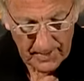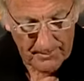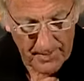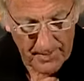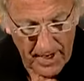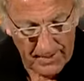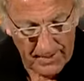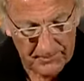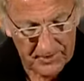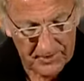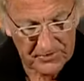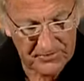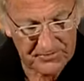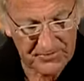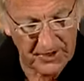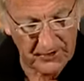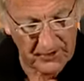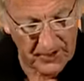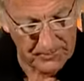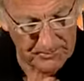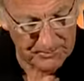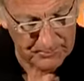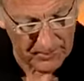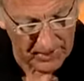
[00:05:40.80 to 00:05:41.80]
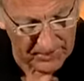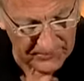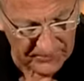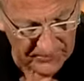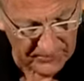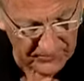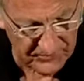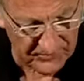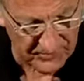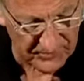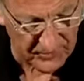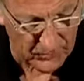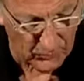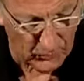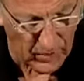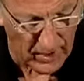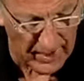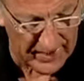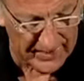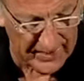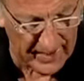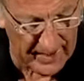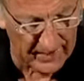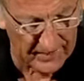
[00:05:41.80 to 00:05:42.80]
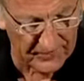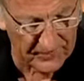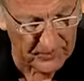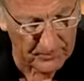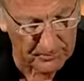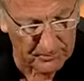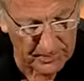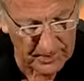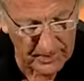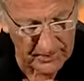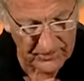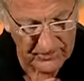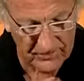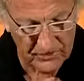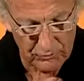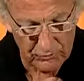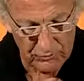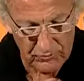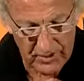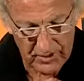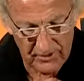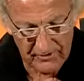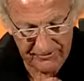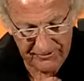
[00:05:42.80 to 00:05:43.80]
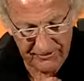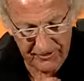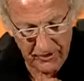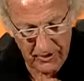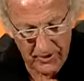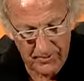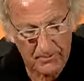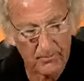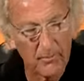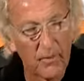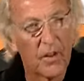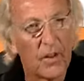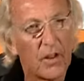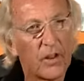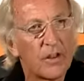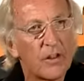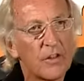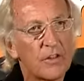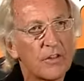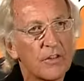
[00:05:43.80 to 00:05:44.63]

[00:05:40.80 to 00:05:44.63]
Obama's very presence in the White House appears to reaffirm